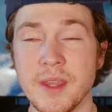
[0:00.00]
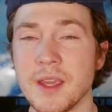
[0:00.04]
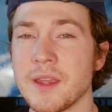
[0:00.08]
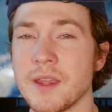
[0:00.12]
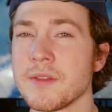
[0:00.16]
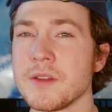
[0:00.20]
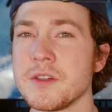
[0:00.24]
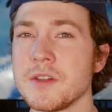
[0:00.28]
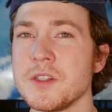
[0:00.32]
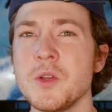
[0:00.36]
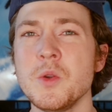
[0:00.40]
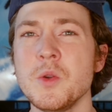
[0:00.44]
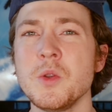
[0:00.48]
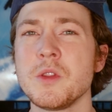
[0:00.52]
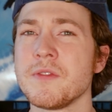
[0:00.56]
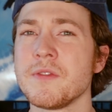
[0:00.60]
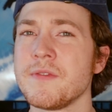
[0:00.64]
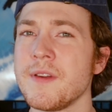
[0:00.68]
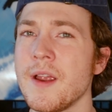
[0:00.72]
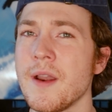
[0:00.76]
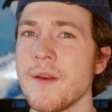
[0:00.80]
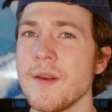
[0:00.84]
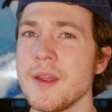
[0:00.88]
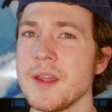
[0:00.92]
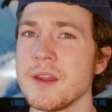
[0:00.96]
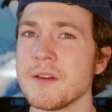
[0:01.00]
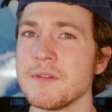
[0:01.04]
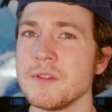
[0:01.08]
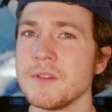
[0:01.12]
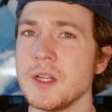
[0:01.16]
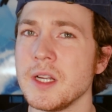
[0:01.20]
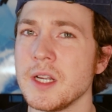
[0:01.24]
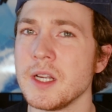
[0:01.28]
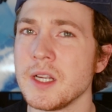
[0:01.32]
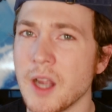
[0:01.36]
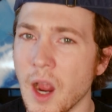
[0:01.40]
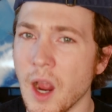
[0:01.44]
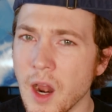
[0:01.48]
Like the tooth fairy of
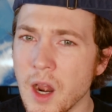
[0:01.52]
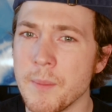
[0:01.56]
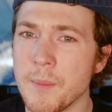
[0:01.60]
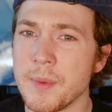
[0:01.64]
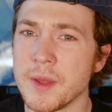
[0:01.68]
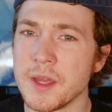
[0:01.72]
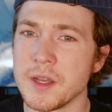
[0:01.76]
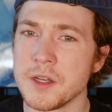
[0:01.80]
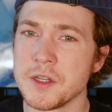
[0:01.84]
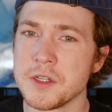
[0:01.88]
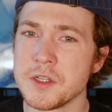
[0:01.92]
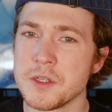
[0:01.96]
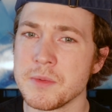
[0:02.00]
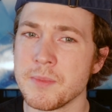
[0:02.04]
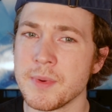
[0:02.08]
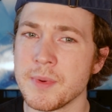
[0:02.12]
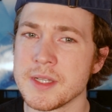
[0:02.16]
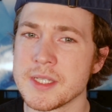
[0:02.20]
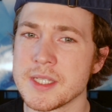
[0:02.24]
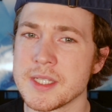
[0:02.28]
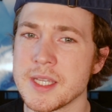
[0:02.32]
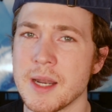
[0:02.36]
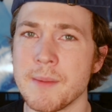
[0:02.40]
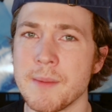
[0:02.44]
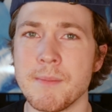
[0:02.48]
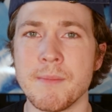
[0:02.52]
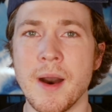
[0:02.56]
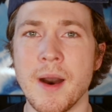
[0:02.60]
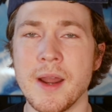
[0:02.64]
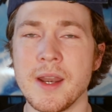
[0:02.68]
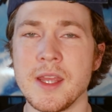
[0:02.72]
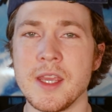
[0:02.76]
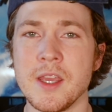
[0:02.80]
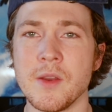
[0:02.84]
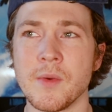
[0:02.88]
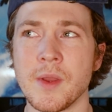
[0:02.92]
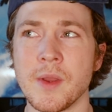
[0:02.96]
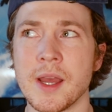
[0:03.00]
garbage, but instead of
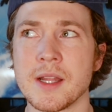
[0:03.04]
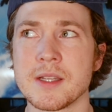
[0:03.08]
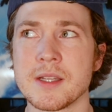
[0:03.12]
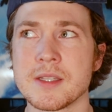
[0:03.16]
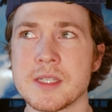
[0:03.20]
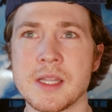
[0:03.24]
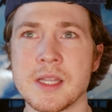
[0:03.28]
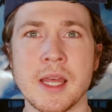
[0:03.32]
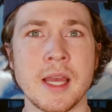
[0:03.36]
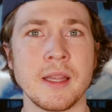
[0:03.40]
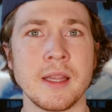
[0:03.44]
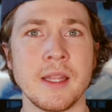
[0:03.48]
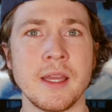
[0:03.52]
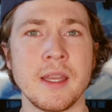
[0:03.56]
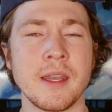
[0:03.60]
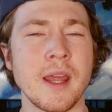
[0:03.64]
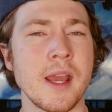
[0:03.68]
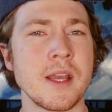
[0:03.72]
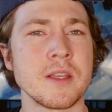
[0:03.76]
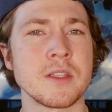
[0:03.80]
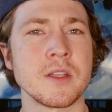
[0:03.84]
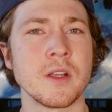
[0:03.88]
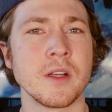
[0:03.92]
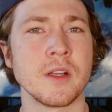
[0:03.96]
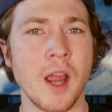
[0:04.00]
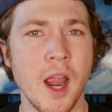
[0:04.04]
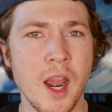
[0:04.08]
money you get slightly nicer